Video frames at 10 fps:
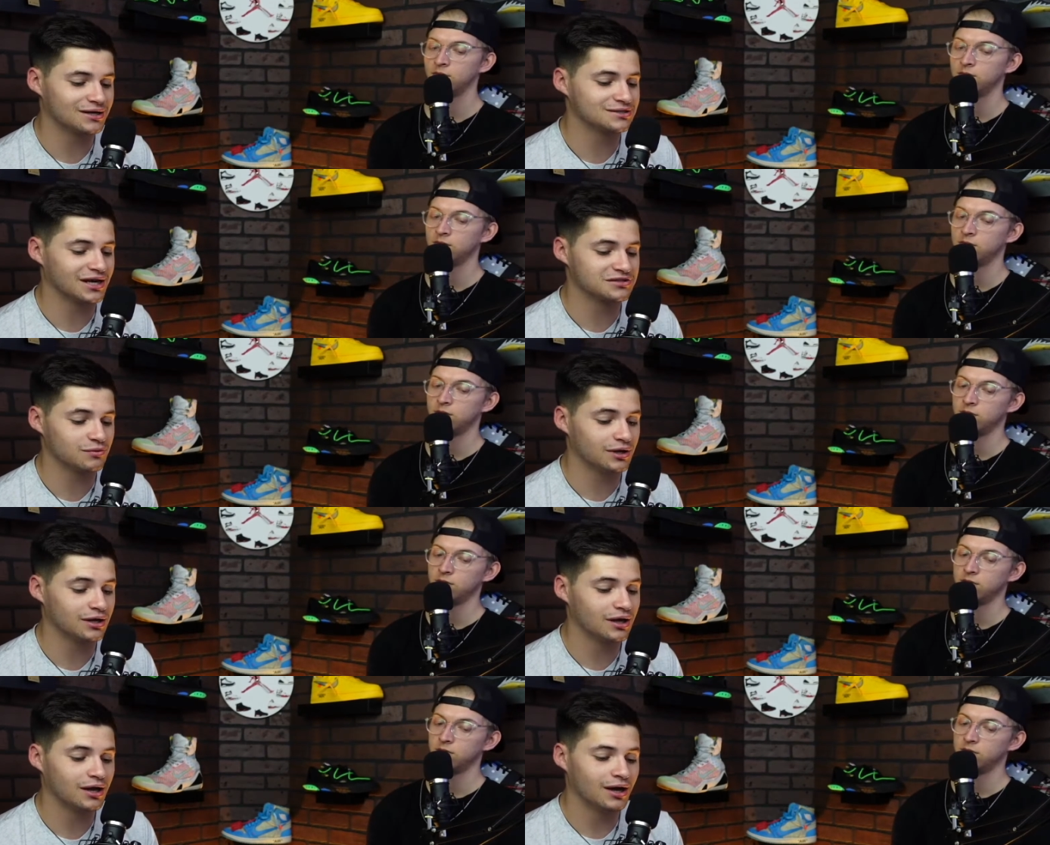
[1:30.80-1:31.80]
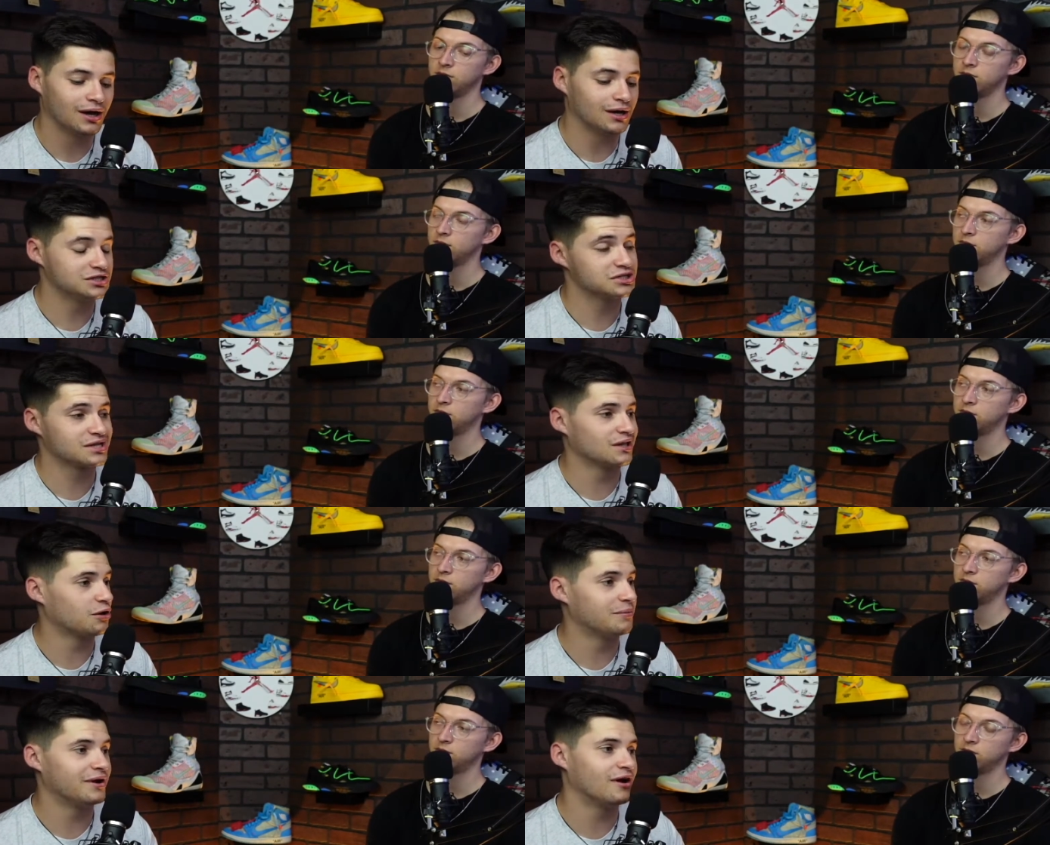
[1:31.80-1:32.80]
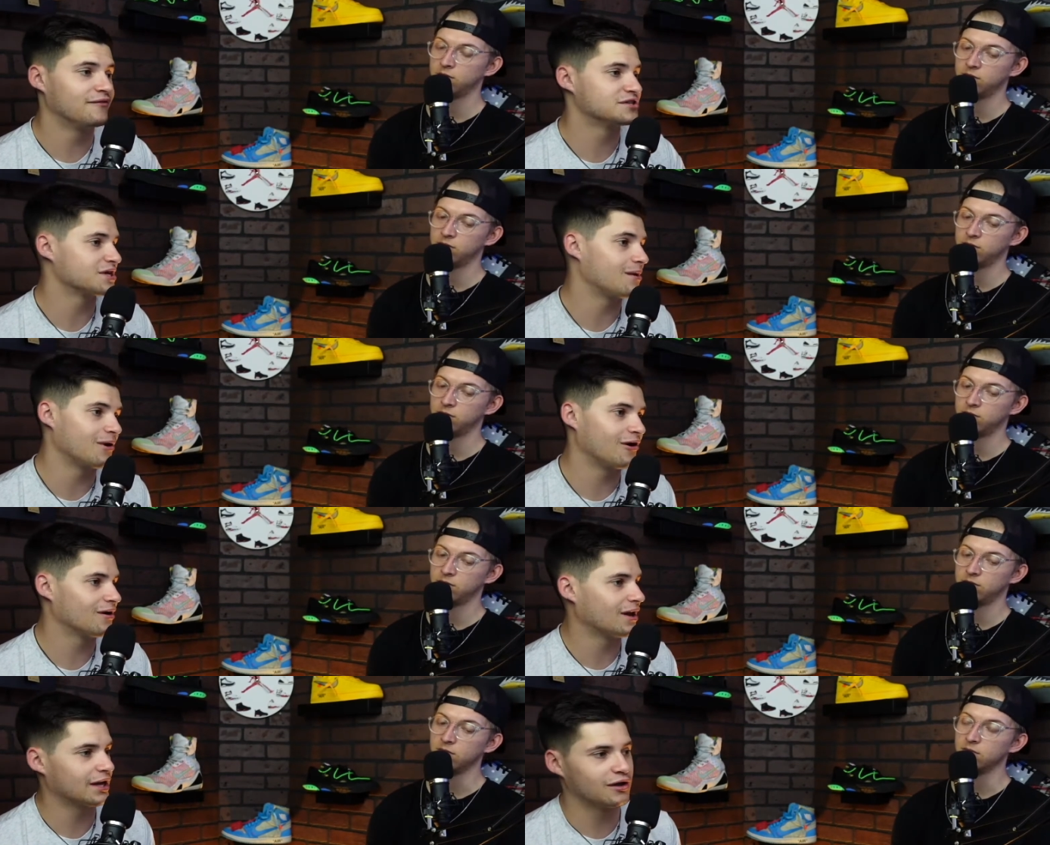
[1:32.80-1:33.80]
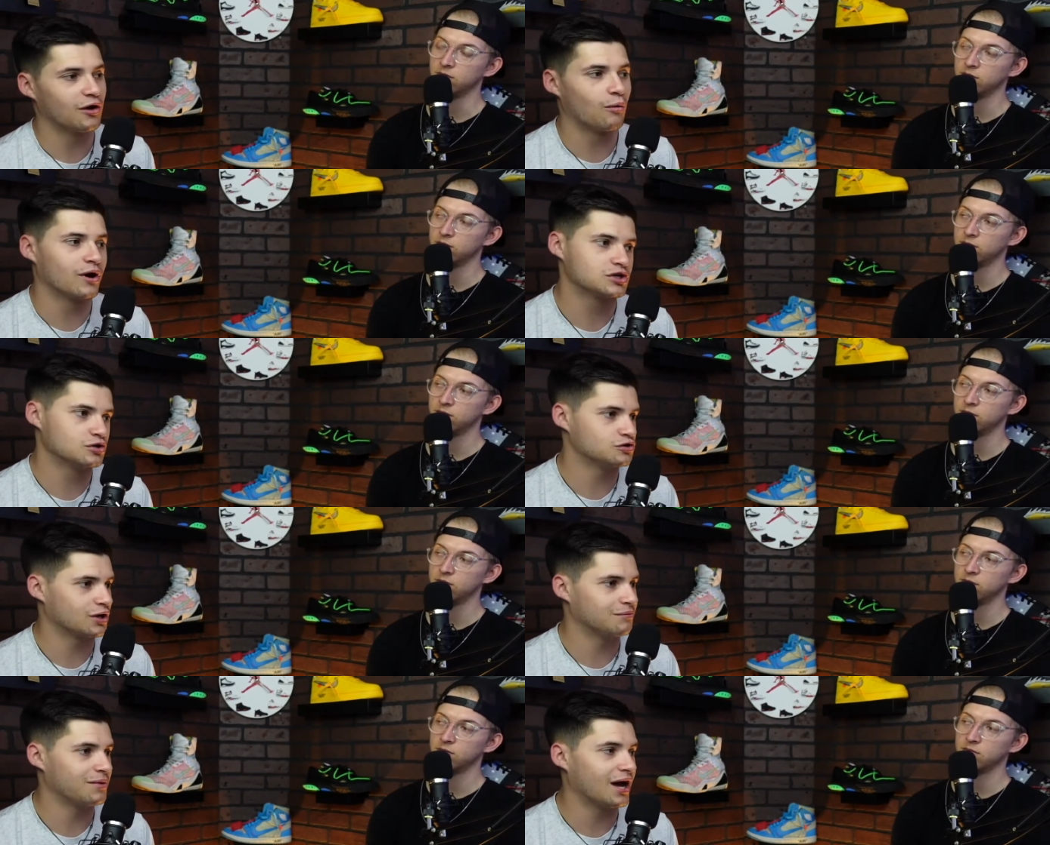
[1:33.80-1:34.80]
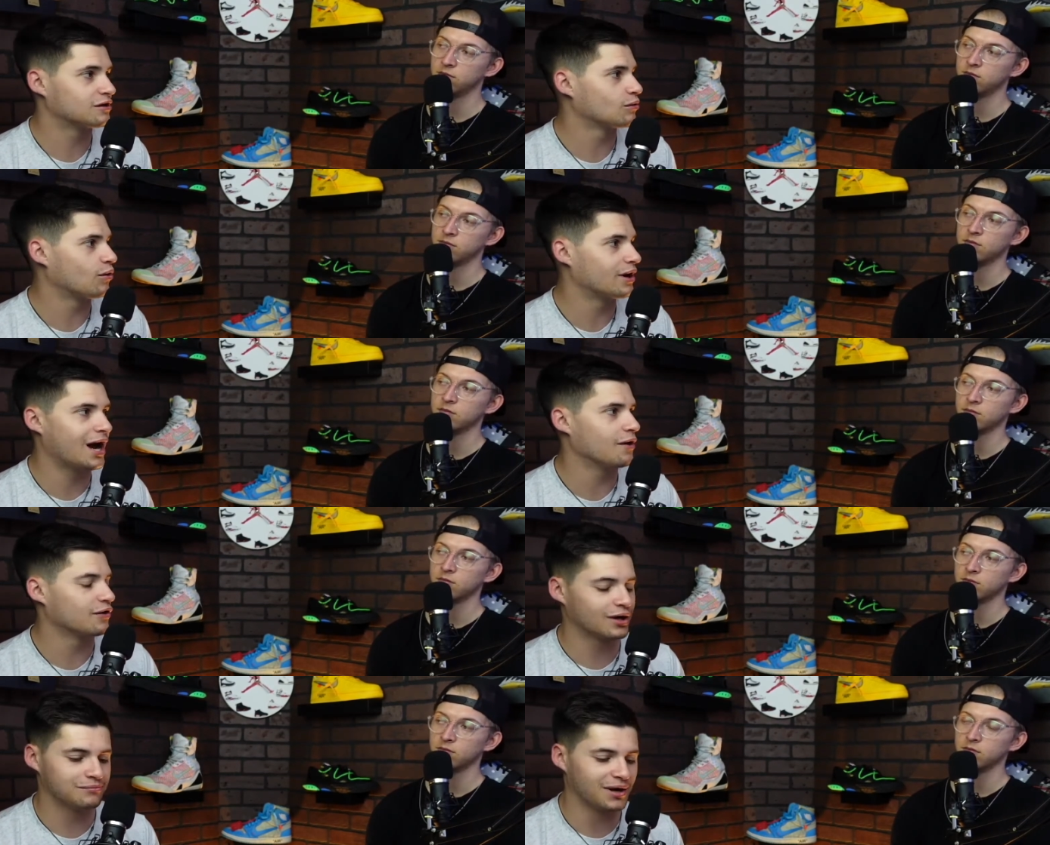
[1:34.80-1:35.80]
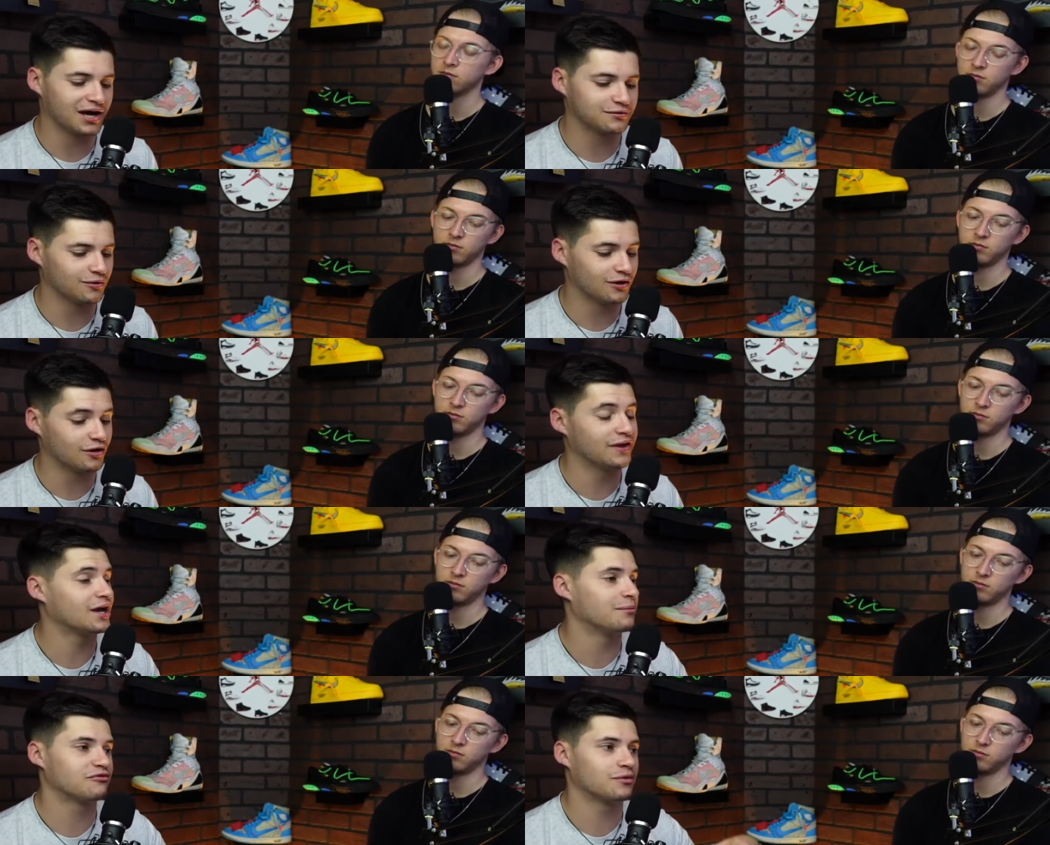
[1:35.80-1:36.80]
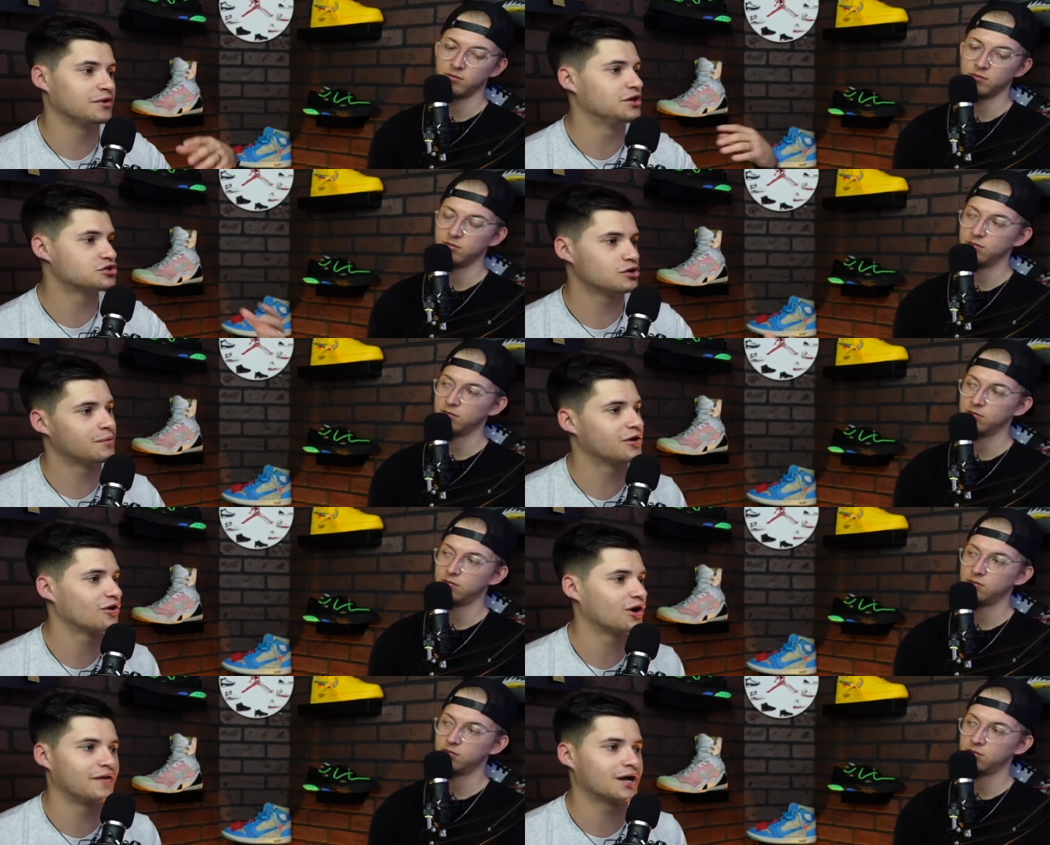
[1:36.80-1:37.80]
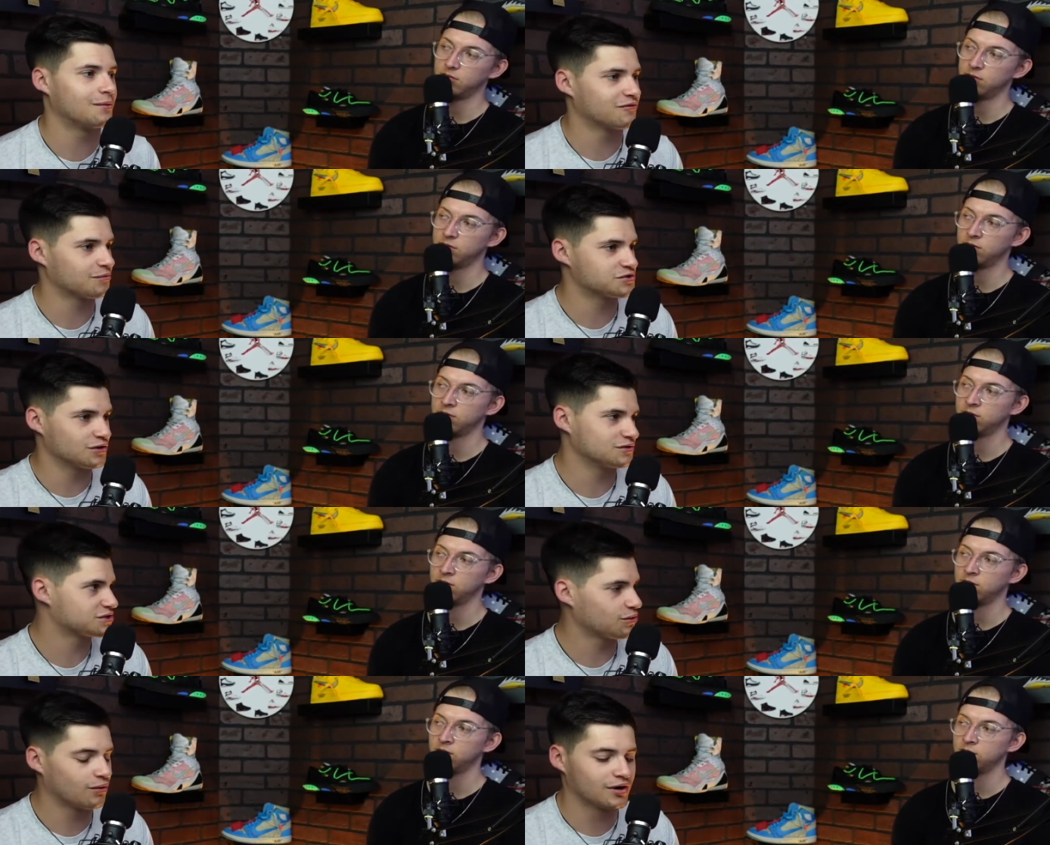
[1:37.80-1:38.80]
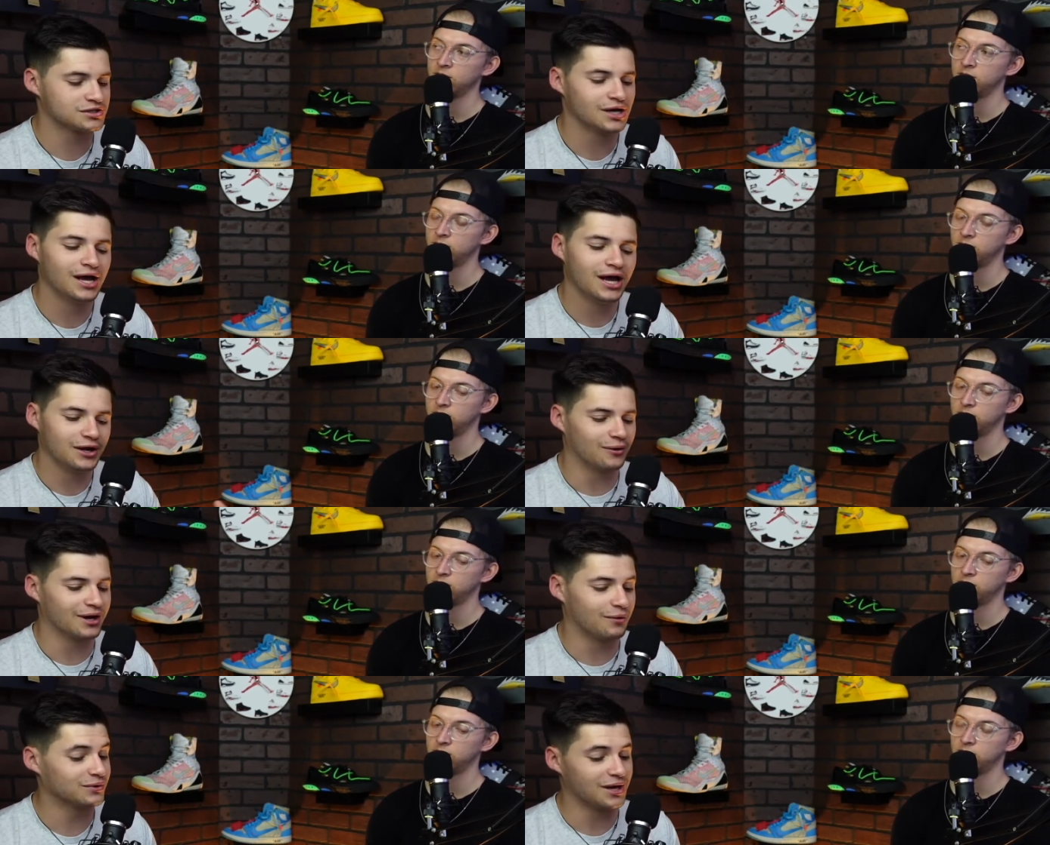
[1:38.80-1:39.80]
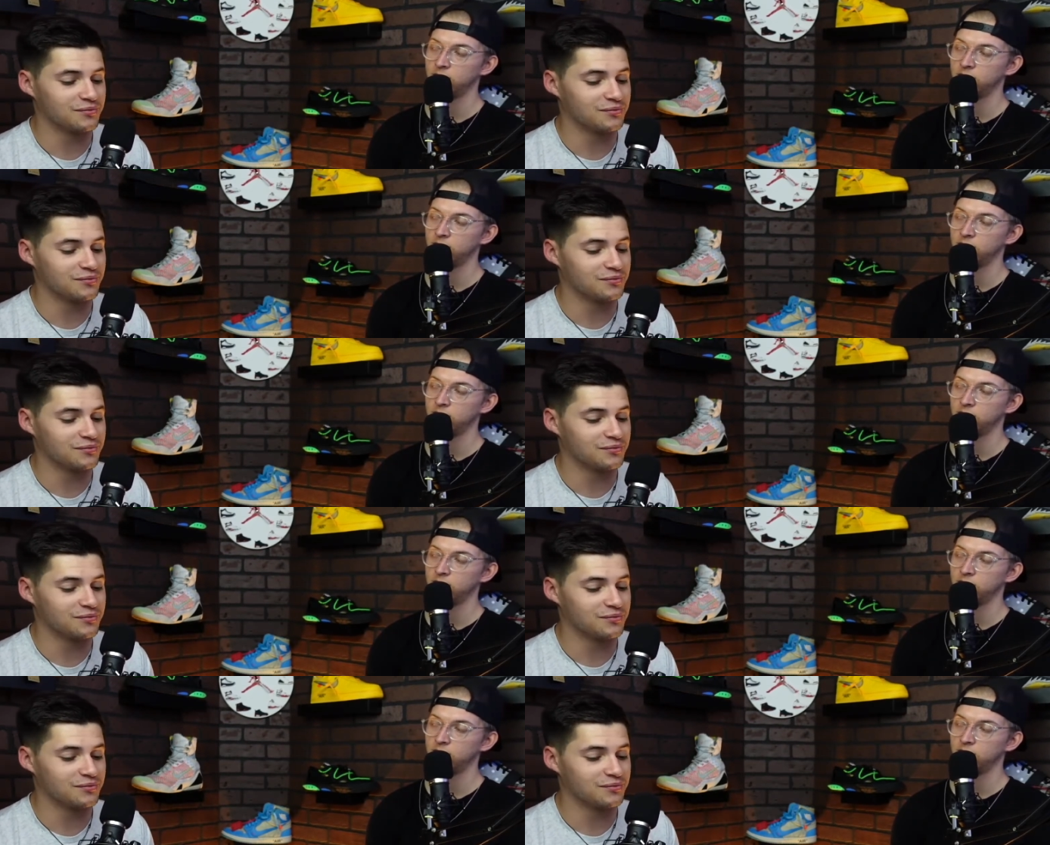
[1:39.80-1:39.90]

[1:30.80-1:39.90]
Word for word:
Speaker 1: last week, just a little bit of the same area, like you know where shoes are getting backdoored, how they're getting backdoored, are they coming from the distributor, are they coming from certain stores, you know, kind of what that